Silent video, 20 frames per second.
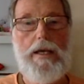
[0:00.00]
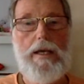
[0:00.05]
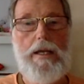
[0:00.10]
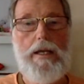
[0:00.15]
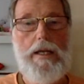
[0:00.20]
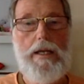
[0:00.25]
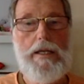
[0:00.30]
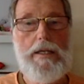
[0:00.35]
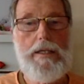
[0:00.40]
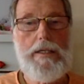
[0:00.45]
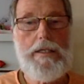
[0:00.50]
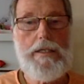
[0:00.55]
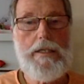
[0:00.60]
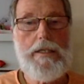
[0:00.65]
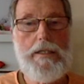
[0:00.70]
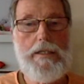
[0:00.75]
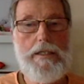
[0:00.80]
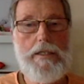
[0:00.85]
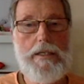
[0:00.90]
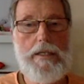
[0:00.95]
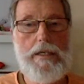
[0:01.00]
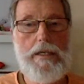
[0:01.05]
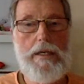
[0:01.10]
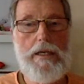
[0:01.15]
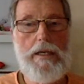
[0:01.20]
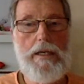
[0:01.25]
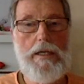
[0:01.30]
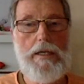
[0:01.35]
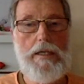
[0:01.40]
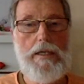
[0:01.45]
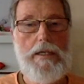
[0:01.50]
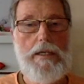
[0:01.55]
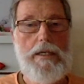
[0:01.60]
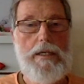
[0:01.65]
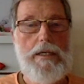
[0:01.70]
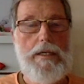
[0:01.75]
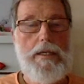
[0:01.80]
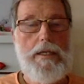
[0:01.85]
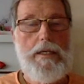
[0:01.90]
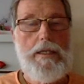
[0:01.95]
Let us consider
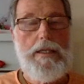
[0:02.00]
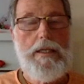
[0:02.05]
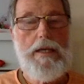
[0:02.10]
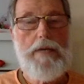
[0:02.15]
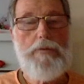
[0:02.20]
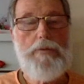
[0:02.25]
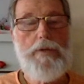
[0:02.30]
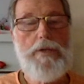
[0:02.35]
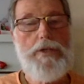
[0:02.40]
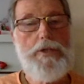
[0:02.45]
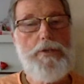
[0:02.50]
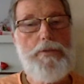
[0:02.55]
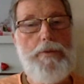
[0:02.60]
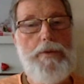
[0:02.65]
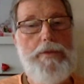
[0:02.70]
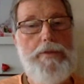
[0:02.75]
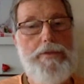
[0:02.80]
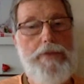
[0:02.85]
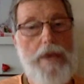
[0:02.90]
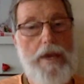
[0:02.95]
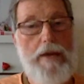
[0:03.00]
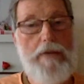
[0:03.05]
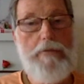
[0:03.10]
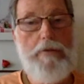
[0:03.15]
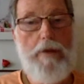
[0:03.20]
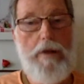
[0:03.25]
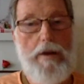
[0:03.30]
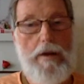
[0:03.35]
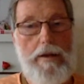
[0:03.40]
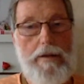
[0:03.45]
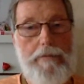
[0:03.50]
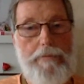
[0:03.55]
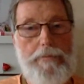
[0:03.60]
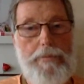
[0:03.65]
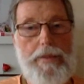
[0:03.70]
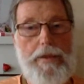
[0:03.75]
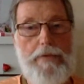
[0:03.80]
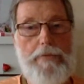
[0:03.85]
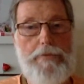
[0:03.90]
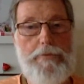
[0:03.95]
that we should be thankful
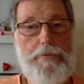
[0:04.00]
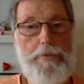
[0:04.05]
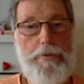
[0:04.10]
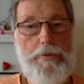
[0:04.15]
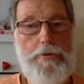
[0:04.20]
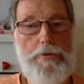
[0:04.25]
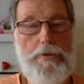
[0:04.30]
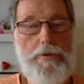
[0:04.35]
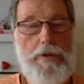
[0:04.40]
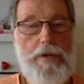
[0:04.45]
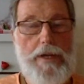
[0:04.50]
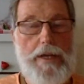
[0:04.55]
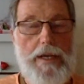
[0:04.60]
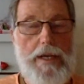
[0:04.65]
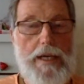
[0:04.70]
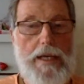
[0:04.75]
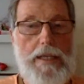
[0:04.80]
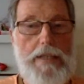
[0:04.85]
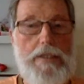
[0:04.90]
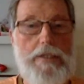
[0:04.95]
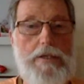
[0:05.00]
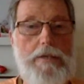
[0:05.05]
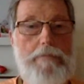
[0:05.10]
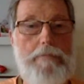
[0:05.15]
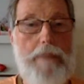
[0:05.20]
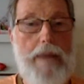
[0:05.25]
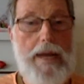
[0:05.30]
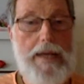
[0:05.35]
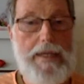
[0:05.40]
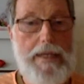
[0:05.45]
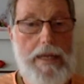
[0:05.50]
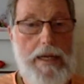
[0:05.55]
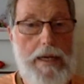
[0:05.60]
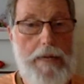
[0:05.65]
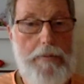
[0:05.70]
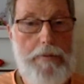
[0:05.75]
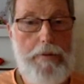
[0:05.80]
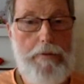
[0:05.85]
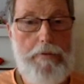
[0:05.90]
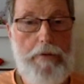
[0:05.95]
that food is dramatically
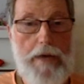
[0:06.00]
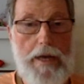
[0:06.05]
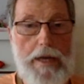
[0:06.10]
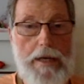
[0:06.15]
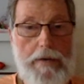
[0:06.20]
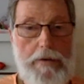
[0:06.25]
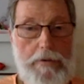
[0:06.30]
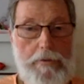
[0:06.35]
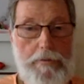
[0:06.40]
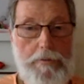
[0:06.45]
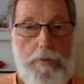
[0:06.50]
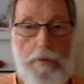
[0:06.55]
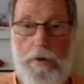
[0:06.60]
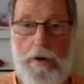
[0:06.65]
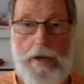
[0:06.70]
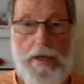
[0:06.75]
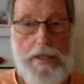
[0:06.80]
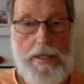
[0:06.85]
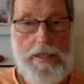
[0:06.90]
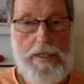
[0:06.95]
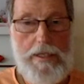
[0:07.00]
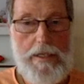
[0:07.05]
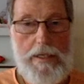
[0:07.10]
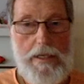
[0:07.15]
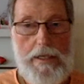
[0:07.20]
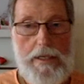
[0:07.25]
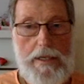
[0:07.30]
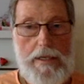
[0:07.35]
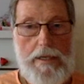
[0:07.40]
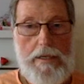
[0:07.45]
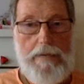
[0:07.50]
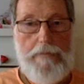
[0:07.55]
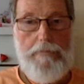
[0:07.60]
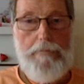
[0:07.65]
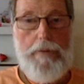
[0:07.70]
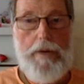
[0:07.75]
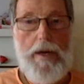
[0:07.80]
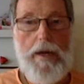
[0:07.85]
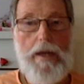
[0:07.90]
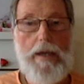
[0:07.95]
provided for us
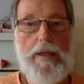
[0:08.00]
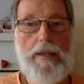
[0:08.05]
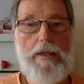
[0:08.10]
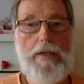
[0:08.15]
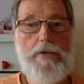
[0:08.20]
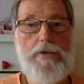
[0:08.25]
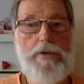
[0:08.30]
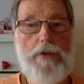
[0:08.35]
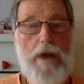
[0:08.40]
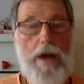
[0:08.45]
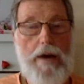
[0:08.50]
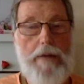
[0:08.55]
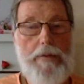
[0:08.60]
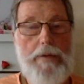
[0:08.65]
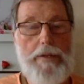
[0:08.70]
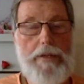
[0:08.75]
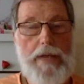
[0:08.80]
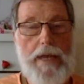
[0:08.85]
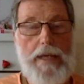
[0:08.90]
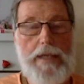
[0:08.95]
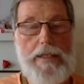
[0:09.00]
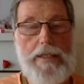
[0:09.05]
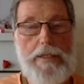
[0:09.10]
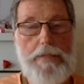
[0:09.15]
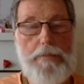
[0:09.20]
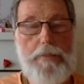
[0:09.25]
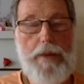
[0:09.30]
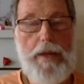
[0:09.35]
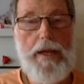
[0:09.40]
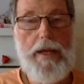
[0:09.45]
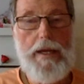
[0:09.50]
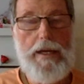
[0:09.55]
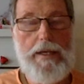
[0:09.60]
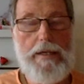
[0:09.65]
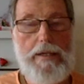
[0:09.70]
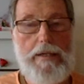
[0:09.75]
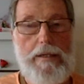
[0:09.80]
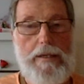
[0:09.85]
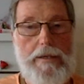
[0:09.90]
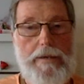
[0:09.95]
by the drama that is played
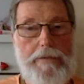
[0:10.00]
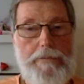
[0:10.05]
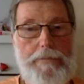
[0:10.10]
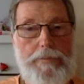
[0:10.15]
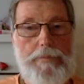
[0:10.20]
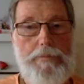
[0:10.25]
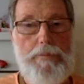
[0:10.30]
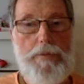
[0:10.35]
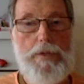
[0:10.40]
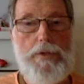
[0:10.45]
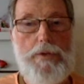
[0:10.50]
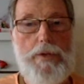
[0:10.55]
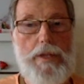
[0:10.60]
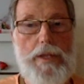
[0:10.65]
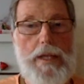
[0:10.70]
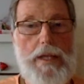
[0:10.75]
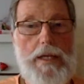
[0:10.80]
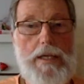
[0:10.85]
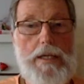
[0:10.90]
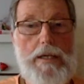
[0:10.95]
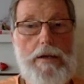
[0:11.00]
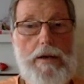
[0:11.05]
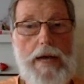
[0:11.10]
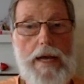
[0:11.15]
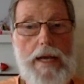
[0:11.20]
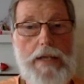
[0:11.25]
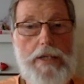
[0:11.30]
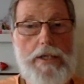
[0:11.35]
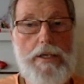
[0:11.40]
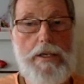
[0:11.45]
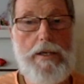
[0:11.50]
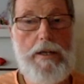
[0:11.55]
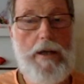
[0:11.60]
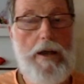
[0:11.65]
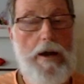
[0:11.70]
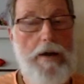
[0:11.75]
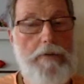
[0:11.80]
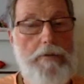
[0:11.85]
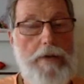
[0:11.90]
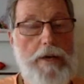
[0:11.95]
between the interaction of